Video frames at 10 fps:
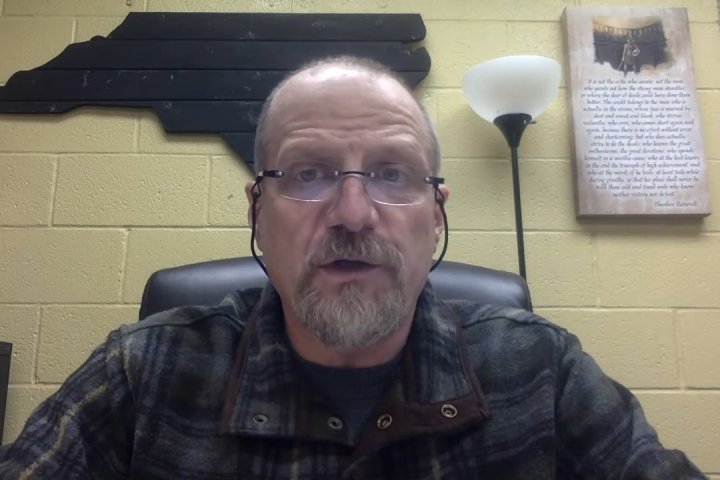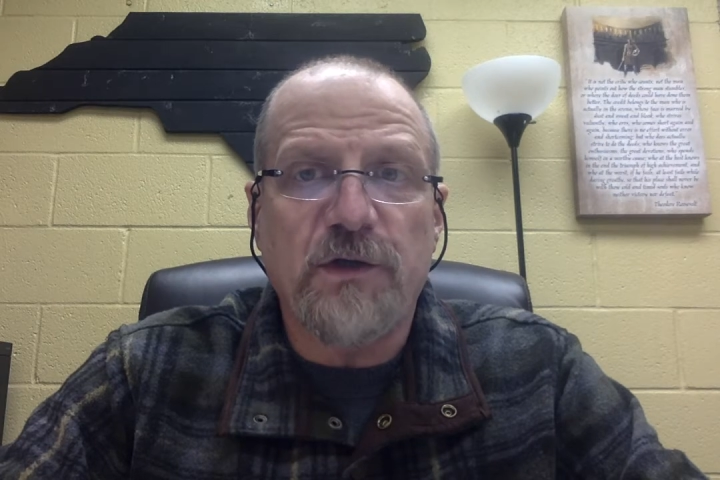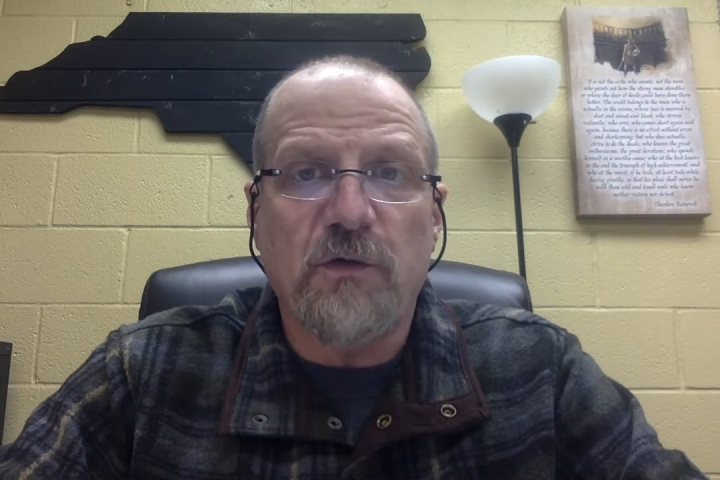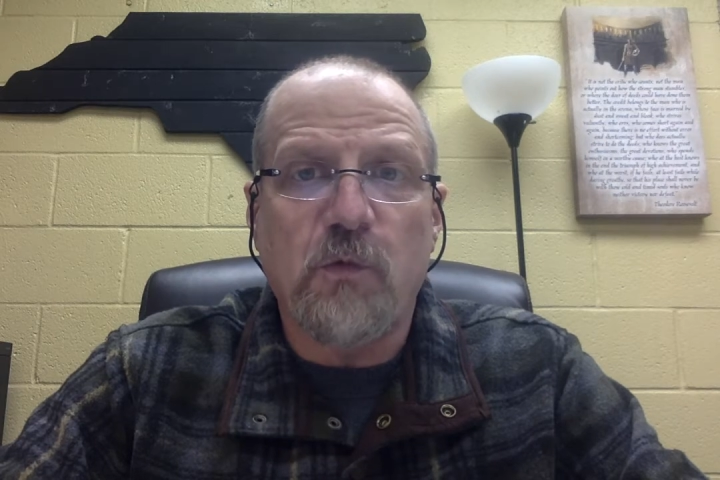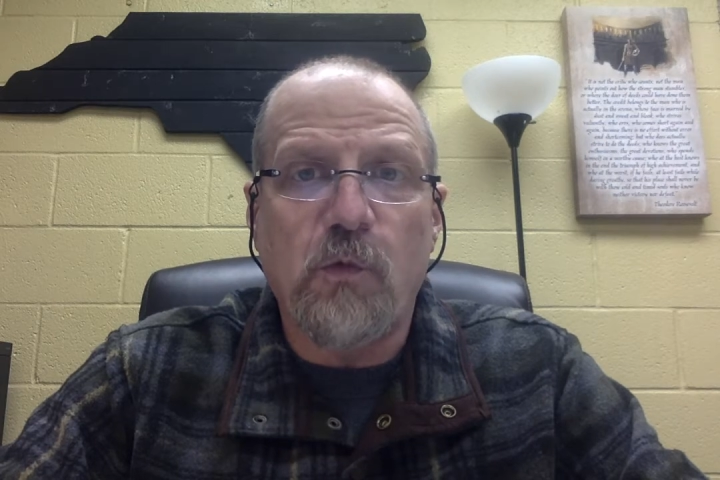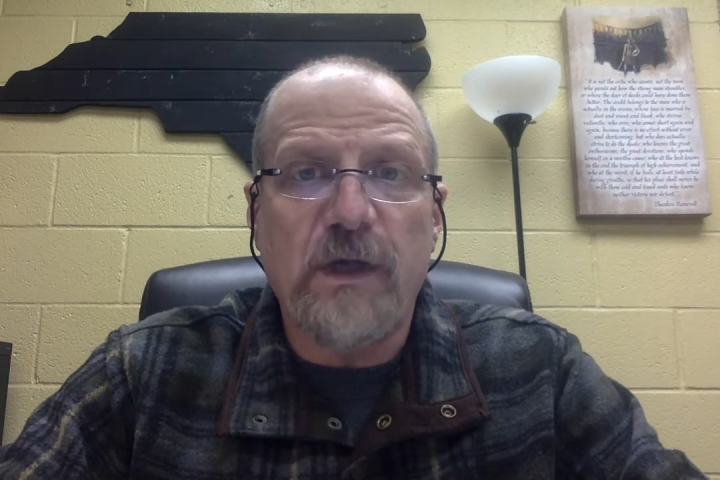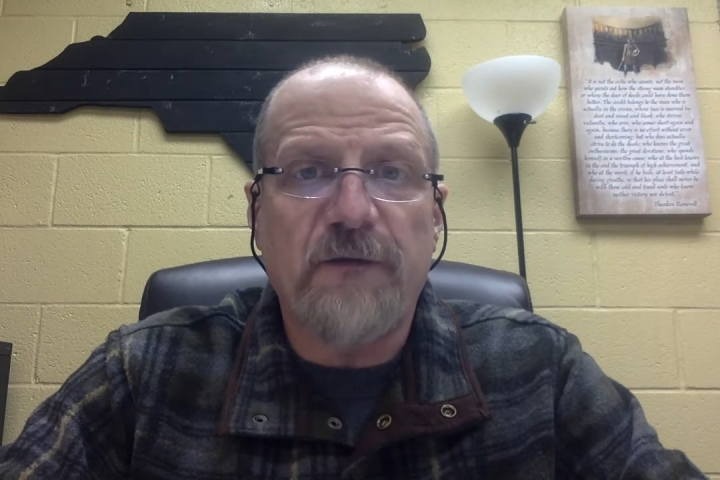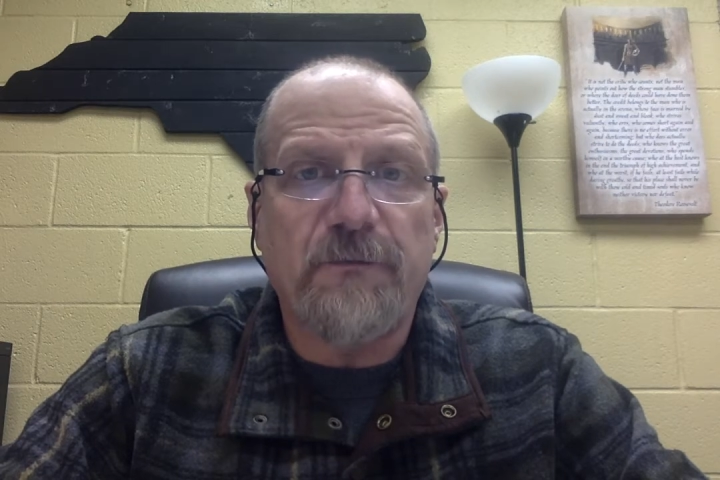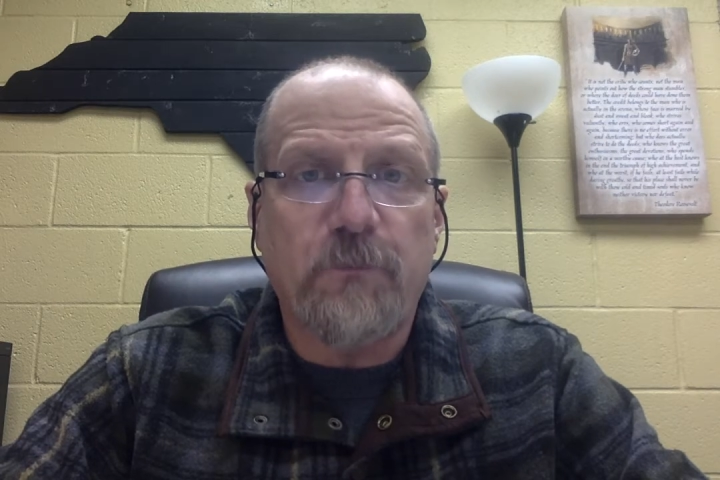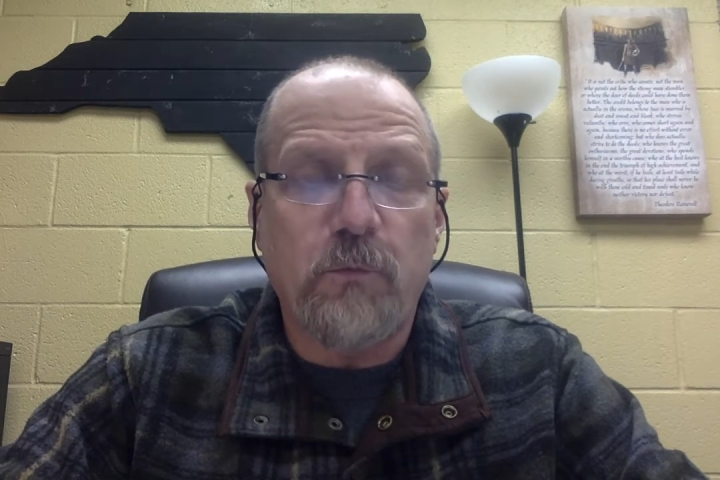
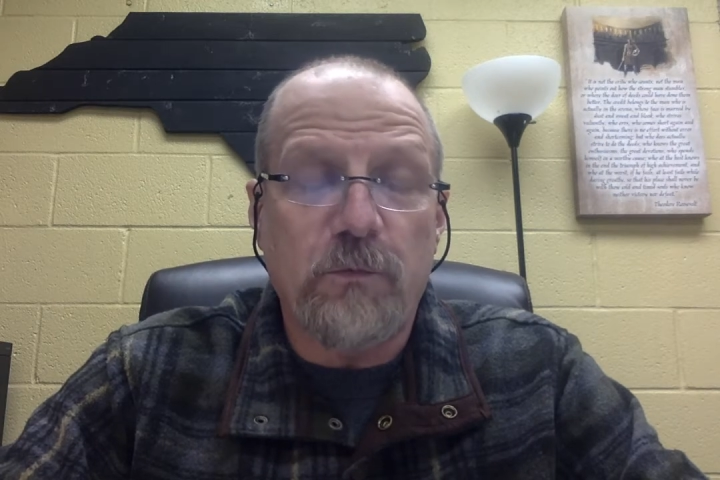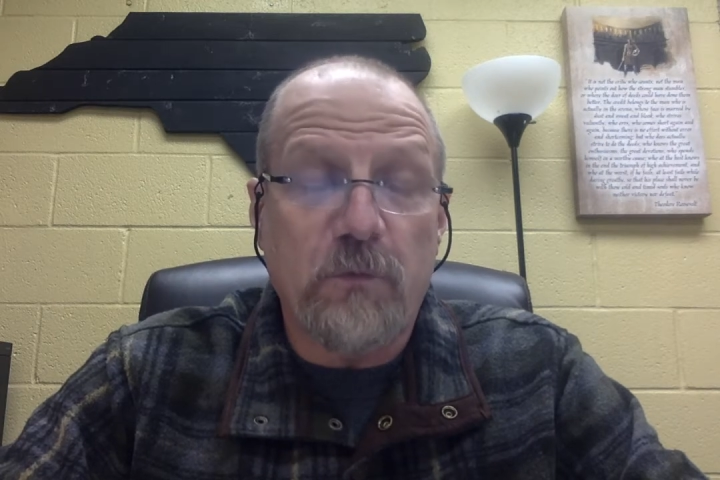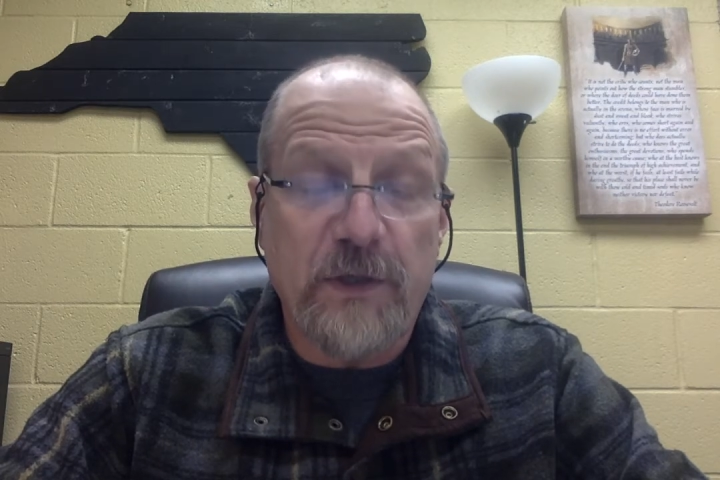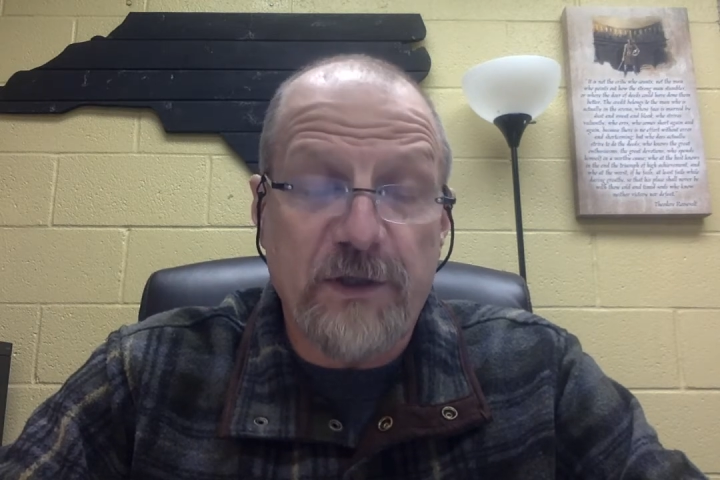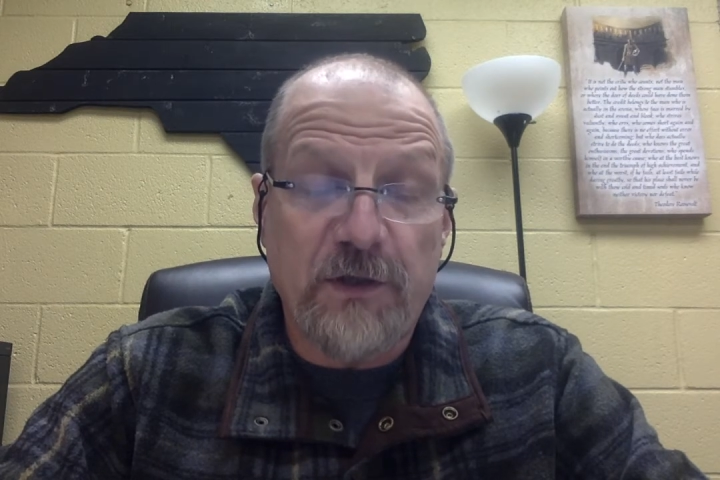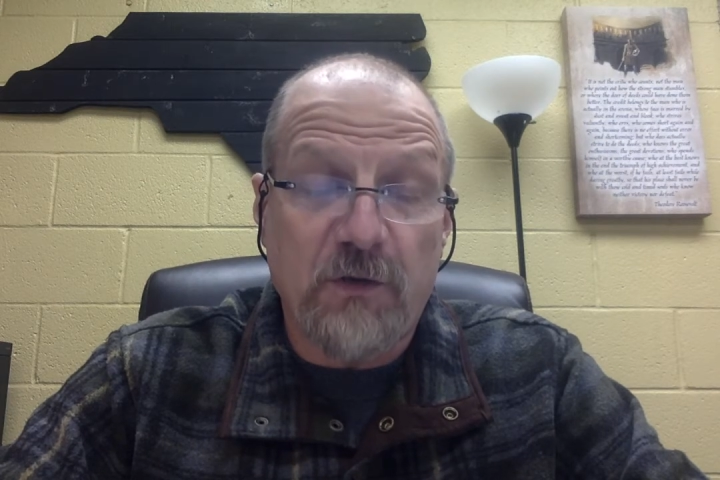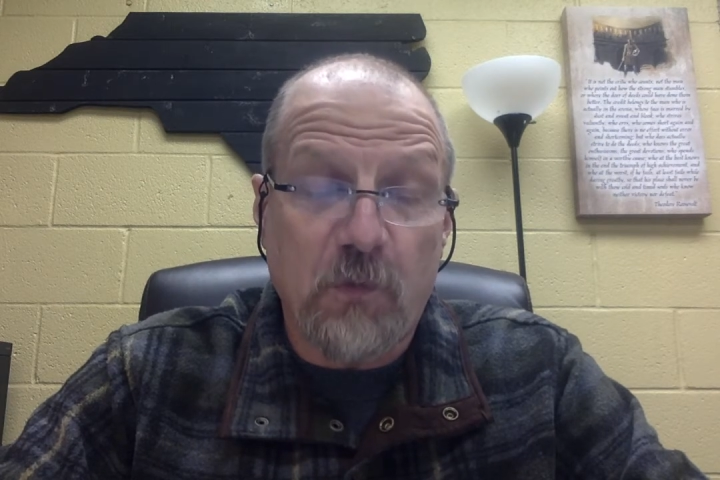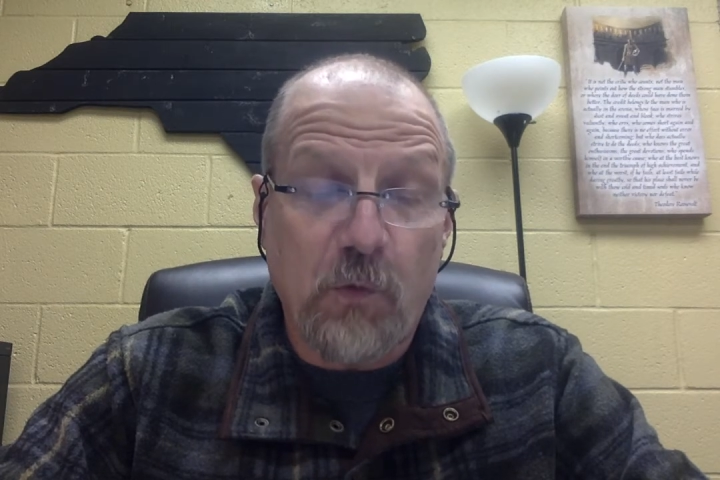General